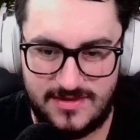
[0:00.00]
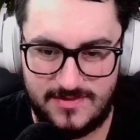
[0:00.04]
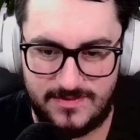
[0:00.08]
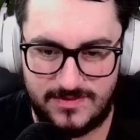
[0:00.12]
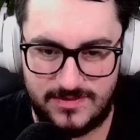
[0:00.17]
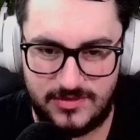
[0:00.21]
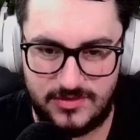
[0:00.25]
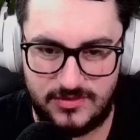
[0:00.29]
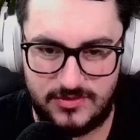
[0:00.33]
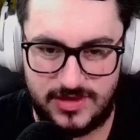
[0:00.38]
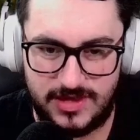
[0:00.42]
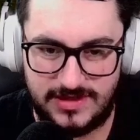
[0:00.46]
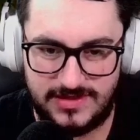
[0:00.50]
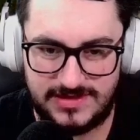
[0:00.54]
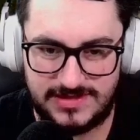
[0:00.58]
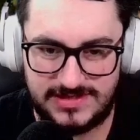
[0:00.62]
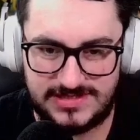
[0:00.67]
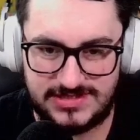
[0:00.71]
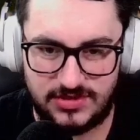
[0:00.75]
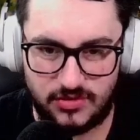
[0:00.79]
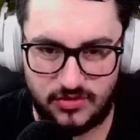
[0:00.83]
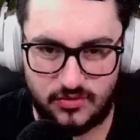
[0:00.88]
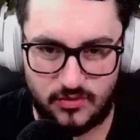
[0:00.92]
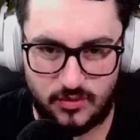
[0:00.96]
You take this
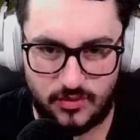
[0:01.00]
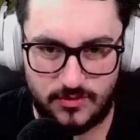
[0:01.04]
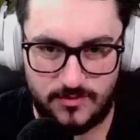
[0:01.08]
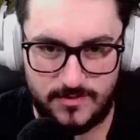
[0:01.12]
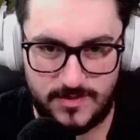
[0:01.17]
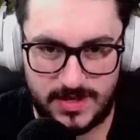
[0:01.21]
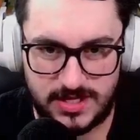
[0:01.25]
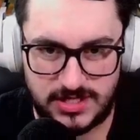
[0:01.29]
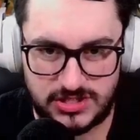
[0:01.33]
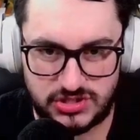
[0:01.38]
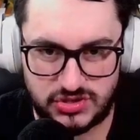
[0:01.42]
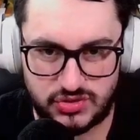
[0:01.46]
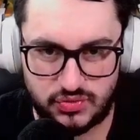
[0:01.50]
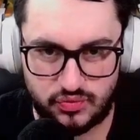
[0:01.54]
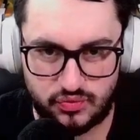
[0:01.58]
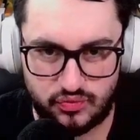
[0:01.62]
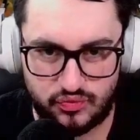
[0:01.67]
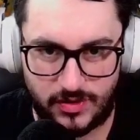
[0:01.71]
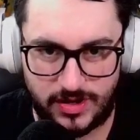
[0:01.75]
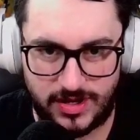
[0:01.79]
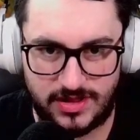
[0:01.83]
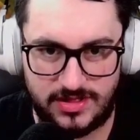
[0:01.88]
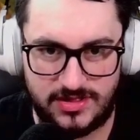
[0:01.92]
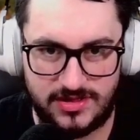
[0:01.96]
silkworm and you just
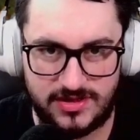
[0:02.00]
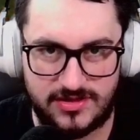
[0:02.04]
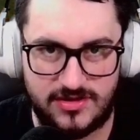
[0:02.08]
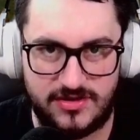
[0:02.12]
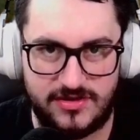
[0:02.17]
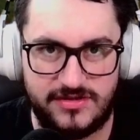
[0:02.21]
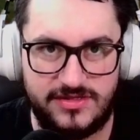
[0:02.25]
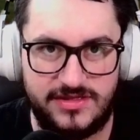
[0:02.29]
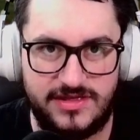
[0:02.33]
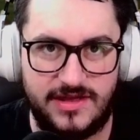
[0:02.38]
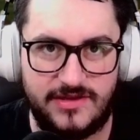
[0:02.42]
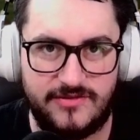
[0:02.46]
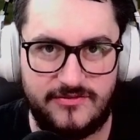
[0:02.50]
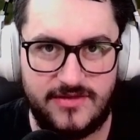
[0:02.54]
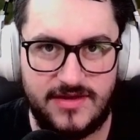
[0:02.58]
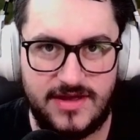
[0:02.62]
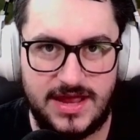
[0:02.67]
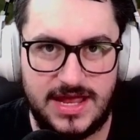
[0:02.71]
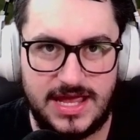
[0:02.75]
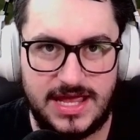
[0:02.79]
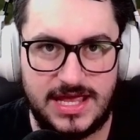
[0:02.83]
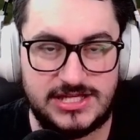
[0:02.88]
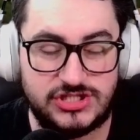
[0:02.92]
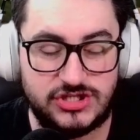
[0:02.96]
right click on a leaf.
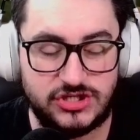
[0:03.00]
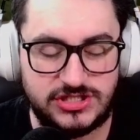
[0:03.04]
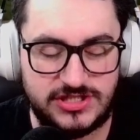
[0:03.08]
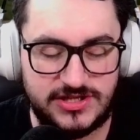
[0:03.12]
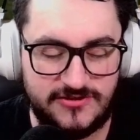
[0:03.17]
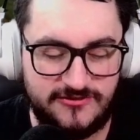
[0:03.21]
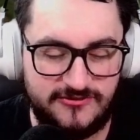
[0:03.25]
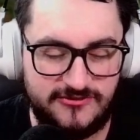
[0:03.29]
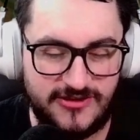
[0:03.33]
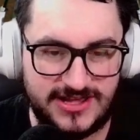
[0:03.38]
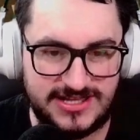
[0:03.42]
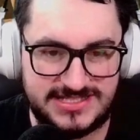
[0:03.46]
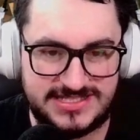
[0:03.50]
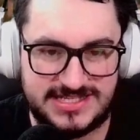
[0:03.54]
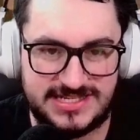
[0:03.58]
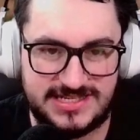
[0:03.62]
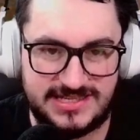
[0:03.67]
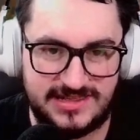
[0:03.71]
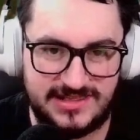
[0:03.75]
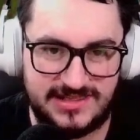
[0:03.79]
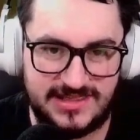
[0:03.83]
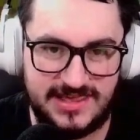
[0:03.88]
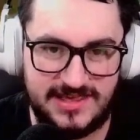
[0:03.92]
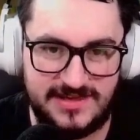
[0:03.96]
It starts infesting the
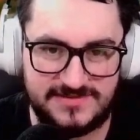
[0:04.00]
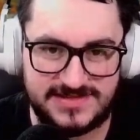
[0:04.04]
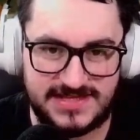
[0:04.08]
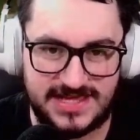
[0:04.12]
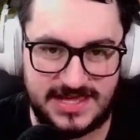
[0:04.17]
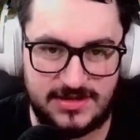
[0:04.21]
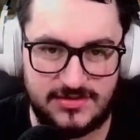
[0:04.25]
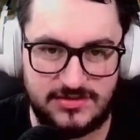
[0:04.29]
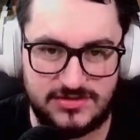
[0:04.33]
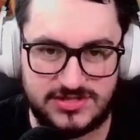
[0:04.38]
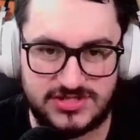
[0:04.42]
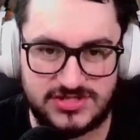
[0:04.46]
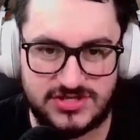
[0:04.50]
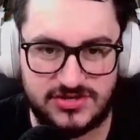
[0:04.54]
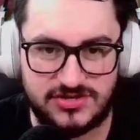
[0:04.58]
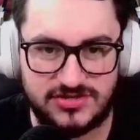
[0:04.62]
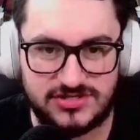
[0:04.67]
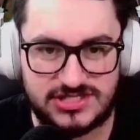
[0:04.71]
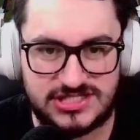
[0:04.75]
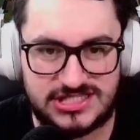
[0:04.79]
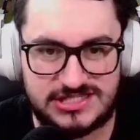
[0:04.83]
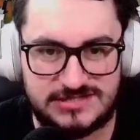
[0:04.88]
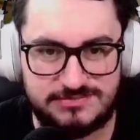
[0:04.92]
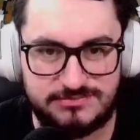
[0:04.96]
leaves and it'll start
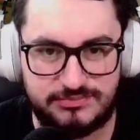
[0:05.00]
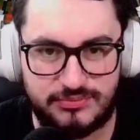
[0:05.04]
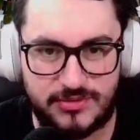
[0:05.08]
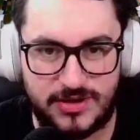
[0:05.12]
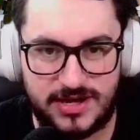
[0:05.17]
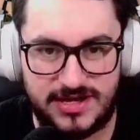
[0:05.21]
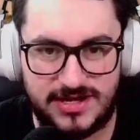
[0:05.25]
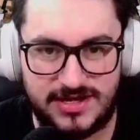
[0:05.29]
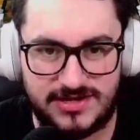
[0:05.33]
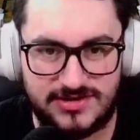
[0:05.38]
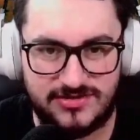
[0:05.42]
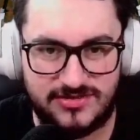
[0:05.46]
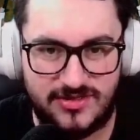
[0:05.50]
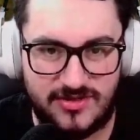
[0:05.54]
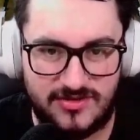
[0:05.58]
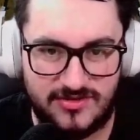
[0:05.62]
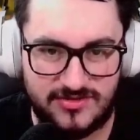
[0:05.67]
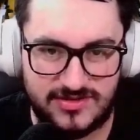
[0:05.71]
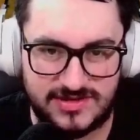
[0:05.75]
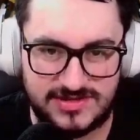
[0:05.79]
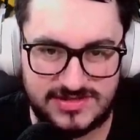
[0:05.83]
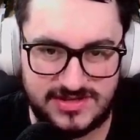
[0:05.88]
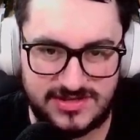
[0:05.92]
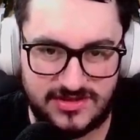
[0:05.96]
spreading all
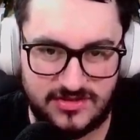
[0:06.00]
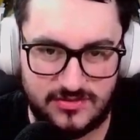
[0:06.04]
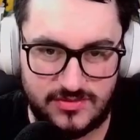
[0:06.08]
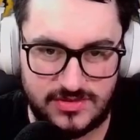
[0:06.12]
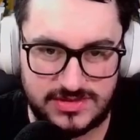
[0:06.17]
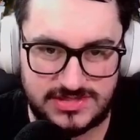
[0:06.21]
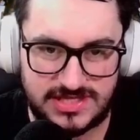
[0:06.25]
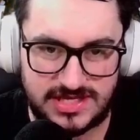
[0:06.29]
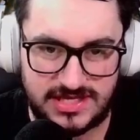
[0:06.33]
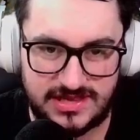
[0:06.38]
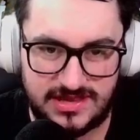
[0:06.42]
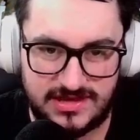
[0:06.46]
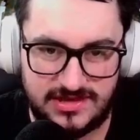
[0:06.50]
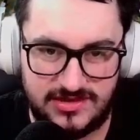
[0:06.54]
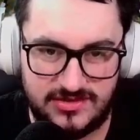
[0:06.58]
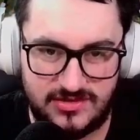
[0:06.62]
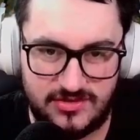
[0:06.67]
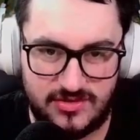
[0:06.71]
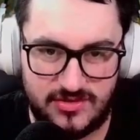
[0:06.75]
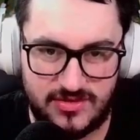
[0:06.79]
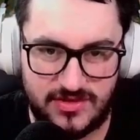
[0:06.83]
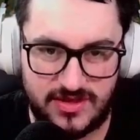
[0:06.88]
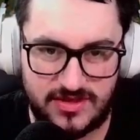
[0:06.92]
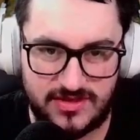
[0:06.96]
these other ones. I like to go
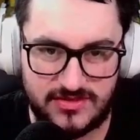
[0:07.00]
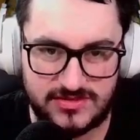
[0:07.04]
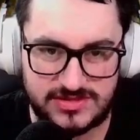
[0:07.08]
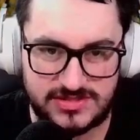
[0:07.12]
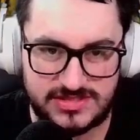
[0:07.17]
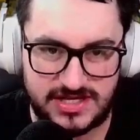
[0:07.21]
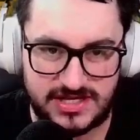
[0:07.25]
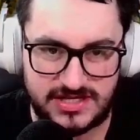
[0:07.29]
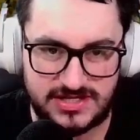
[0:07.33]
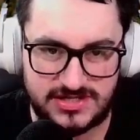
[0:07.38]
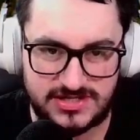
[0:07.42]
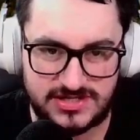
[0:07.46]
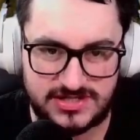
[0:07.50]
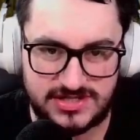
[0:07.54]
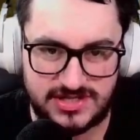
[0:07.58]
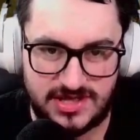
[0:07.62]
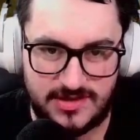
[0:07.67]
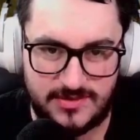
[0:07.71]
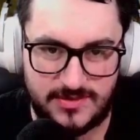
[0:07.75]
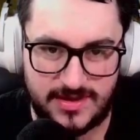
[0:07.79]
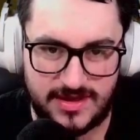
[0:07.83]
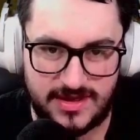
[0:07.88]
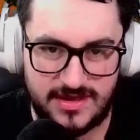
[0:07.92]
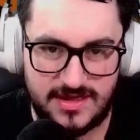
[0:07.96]
on the other side just so that
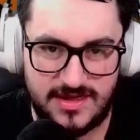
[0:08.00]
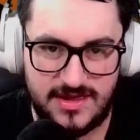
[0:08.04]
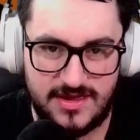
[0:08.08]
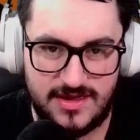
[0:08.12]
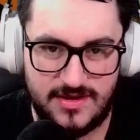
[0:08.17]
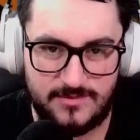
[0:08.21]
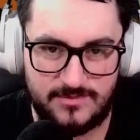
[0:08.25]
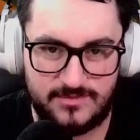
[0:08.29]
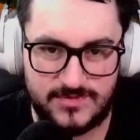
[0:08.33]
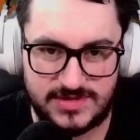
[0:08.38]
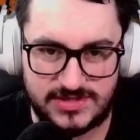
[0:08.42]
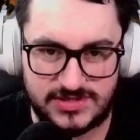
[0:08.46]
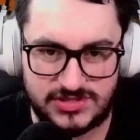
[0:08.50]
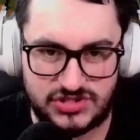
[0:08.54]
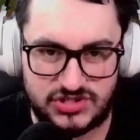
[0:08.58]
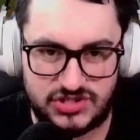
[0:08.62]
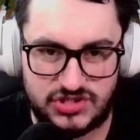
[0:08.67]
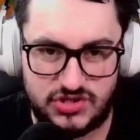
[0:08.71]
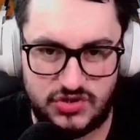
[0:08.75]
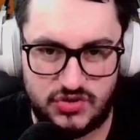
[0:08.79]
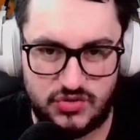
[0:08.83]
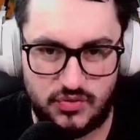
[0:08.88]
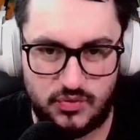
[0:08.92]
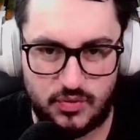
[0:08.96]
way there's
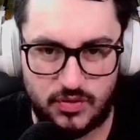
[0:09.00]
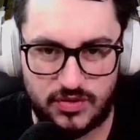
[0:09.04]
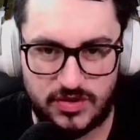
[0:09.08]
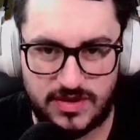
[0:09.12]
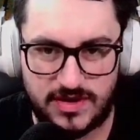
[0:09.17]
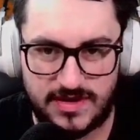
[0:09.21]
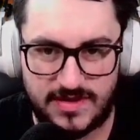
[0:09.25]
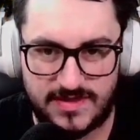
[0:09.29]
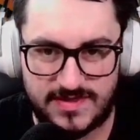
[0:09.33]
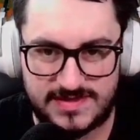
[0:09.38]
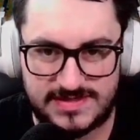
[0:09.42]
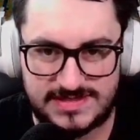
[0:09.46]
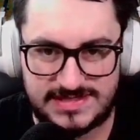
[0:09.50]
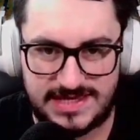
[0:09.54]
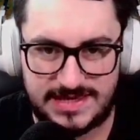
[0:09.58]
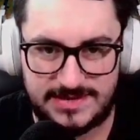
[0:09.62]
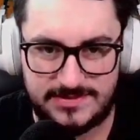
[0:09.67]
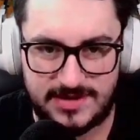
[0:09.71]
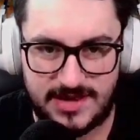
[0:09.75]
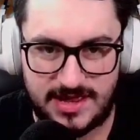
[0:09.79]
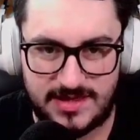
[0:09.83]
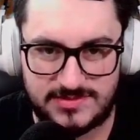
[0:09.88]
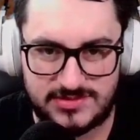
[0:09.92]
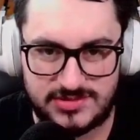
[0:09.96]
2 working at the same
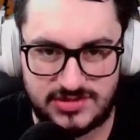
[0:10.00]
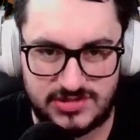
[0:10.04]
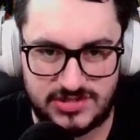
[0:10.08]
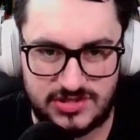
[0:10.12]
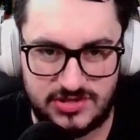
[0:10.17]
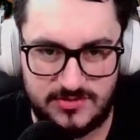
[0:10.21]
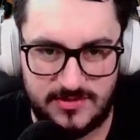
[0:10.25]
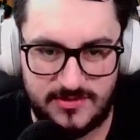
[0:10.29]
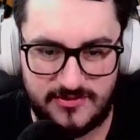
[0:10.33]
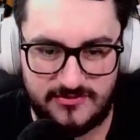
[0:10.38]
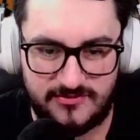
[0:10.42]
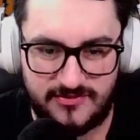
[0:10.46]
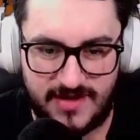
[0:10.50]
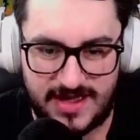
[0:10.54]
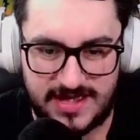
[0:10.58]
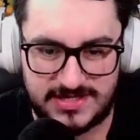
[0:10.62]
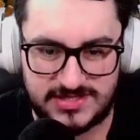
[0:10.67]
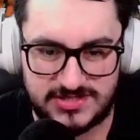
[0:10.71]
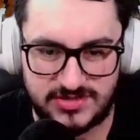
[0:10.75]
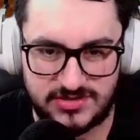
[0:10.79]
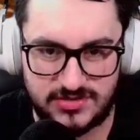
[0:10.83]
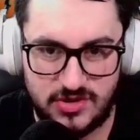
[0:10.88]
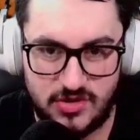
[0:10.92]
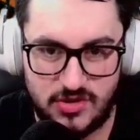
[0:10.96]
time, so it's a little bit
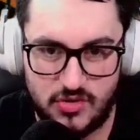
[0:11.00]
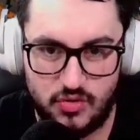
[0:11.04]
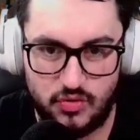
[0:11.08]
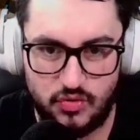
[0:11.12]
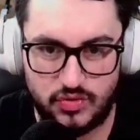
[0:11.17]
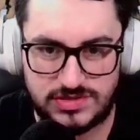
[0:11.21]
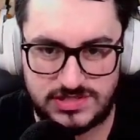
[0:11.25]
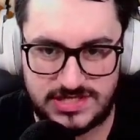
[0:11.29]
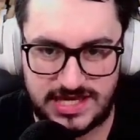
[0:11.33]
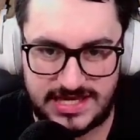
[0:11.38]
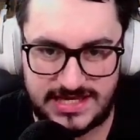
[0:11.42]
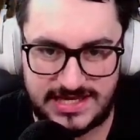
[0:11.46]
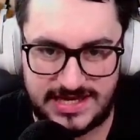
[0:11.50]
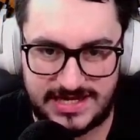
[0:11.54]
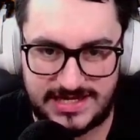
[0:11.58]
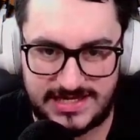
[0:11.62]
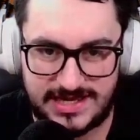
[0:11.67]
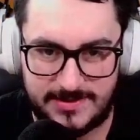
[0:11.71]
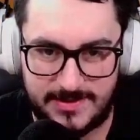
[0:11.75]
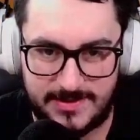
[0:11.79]
faster. Ooh, it's getting nighttime